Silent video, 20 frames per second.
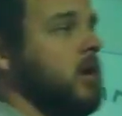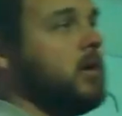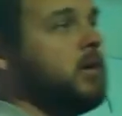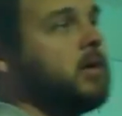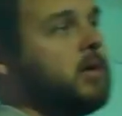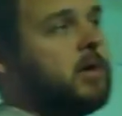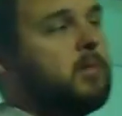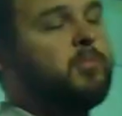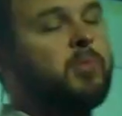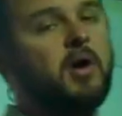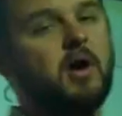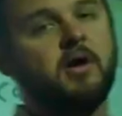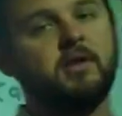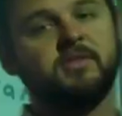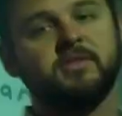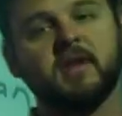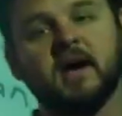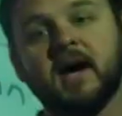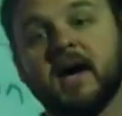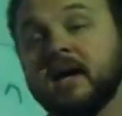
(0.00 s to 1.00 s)
called an
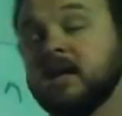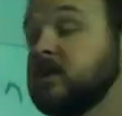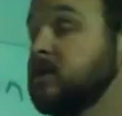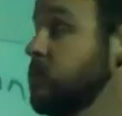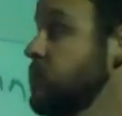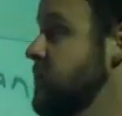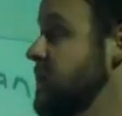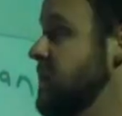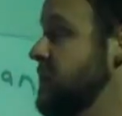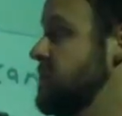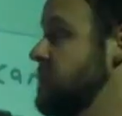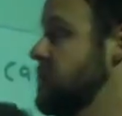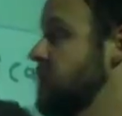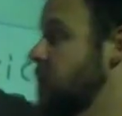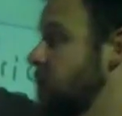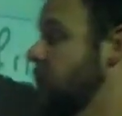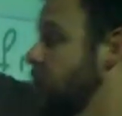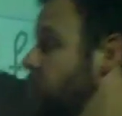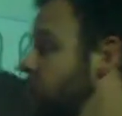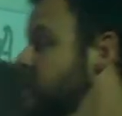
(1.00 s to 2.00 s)
apartheid. You need to
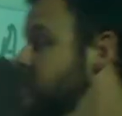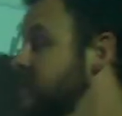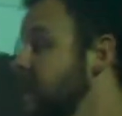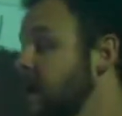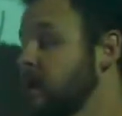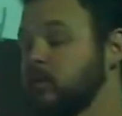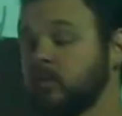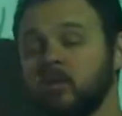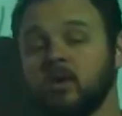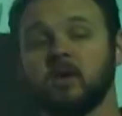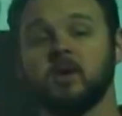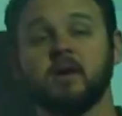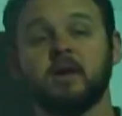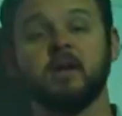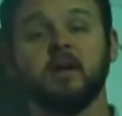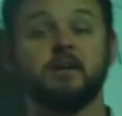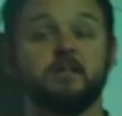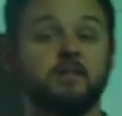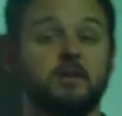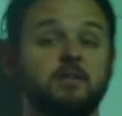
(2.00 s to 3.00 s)
know what that word
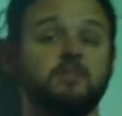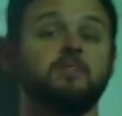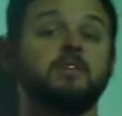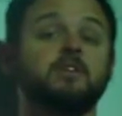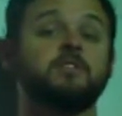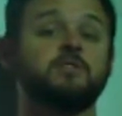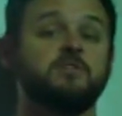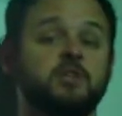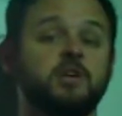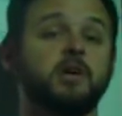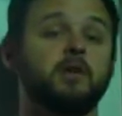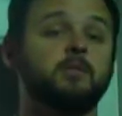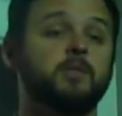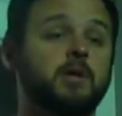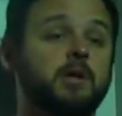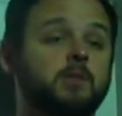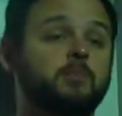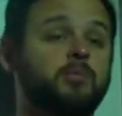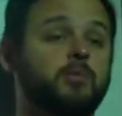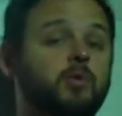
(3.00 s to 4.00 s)
is. It's
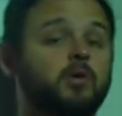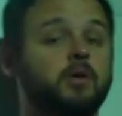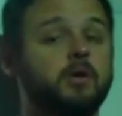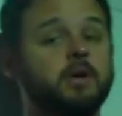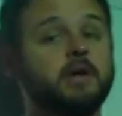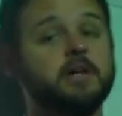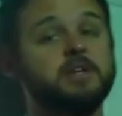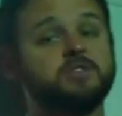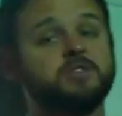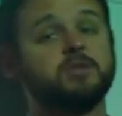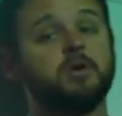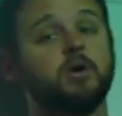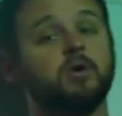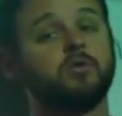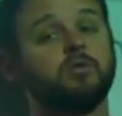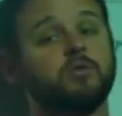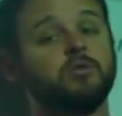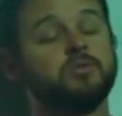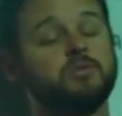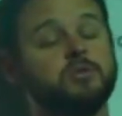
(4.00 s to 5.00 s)
extremely important. As you
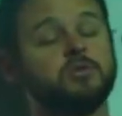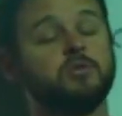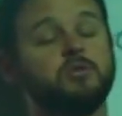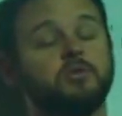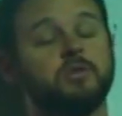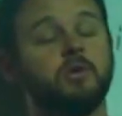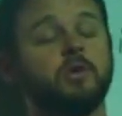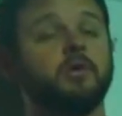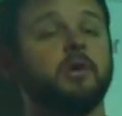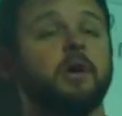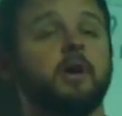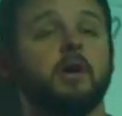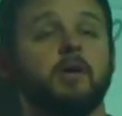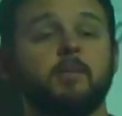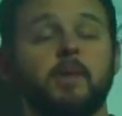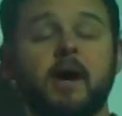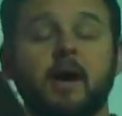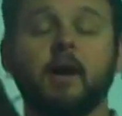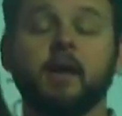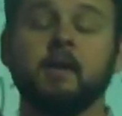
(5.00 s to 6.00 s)
go through school, you'll hear
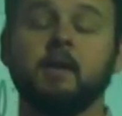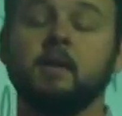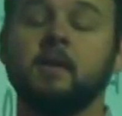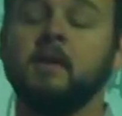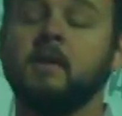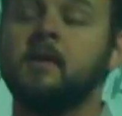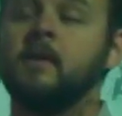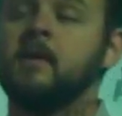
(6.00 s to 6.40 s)
about it.